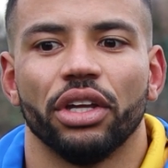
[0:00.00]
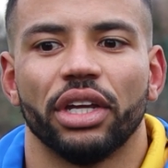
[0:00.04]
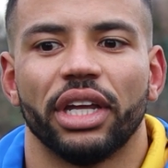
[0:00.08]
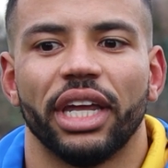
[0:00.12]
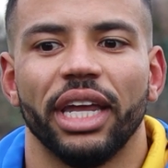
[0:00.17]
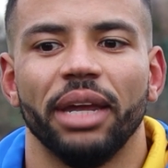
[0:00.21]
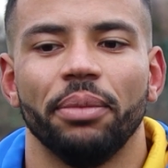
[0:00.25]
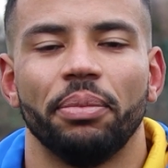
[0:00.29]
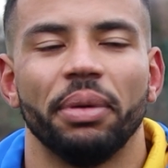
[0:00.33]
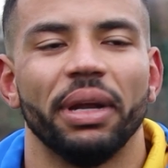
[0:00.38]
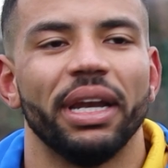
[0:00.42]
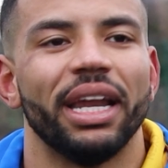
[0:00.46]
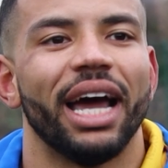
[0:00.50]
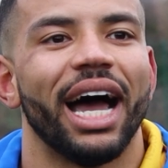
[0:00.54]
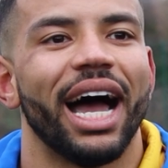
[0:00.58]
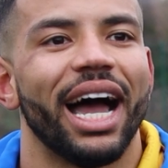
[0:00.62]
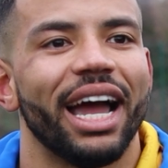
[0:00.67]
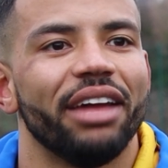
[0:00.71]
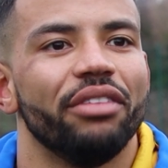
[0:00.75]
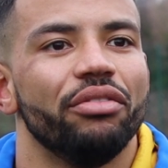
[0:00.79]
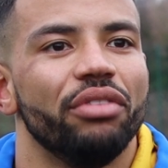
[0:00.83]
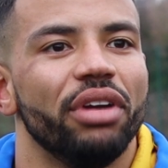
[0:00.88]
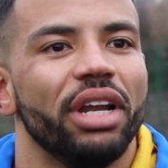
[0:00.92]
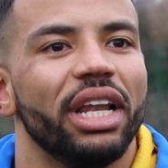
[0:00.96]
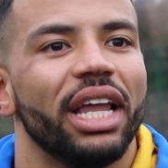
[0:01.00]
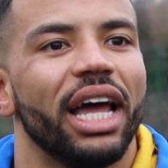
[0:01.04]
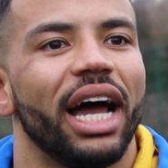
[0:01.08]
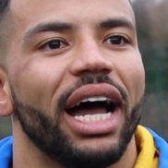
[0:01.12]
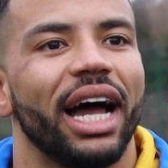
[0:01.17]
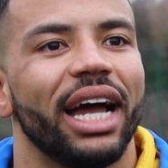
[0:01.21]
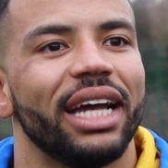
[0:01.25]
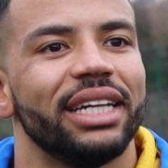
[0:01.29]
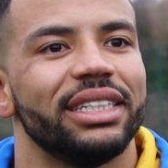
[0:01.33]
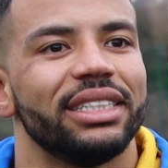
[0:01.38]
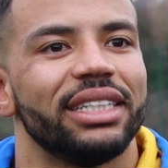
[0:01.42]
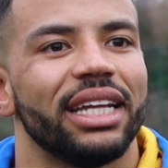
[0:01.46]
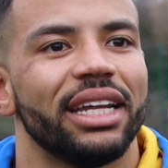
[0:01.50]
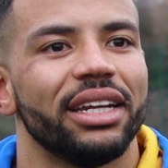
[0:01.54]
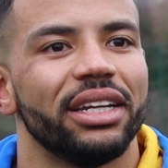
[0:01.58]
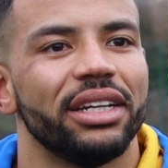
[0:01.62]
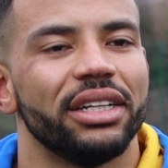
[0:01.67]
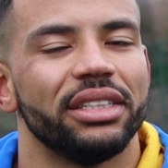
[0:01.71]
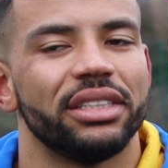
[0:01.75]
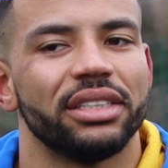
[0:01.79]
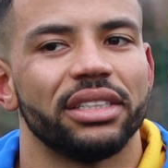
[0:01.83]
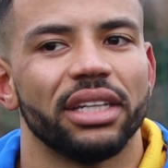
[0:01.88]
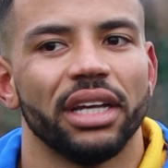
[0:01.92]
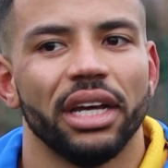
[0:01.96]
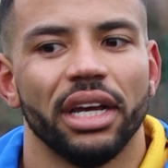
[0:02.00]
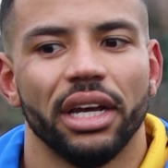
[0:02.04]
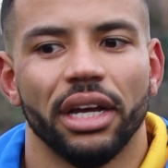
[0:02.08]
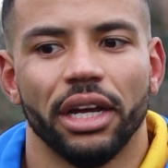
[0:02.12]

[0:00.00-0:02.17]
keeping really high standards,